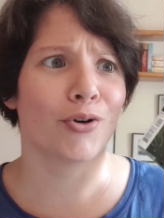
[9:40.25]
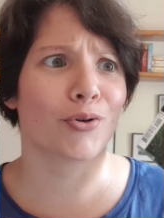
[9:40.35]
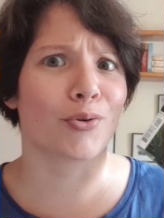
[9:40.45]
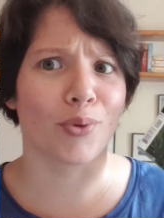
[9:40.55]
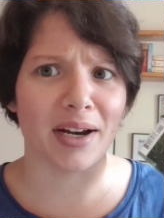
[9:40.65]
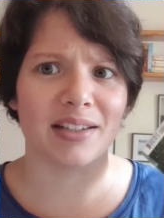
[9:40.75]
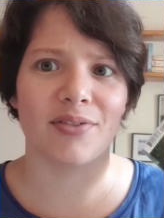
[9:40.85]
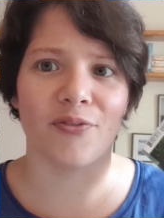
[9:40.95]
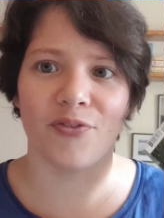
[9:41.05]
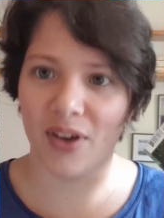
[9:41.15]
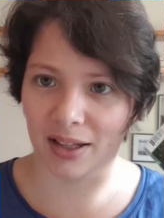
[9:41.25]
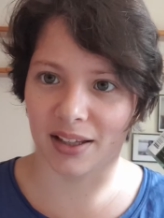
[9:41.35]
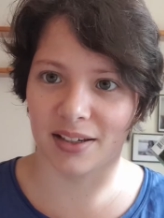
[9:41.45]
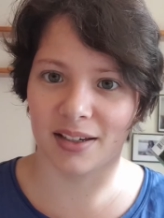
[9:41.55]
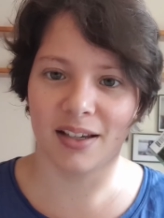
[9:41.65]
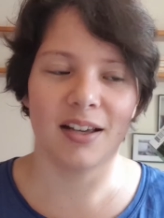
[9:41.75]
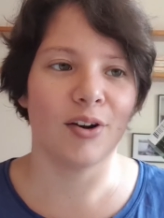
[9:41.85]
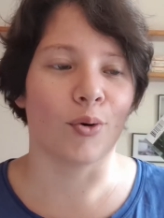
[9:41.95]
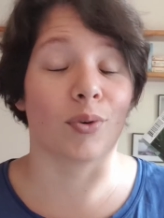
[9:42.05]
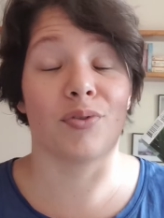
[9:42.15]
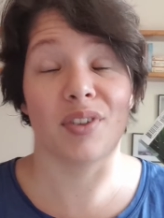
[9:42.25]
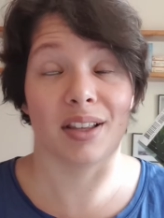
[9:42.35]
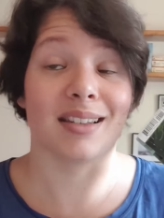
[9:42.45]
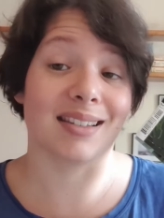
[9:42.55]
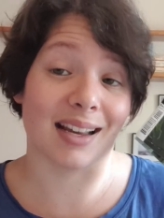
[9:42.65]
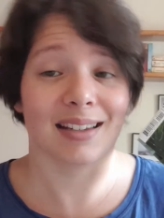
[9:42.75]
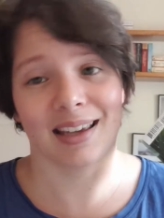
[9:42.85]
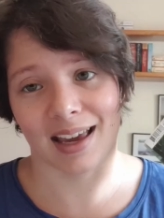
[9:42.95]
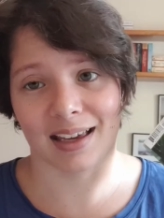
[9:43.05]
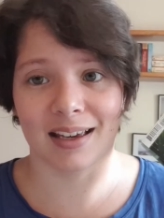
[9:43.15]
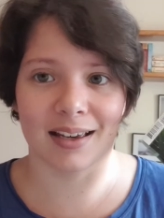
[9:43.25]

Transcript: great villain, or villain sidekick.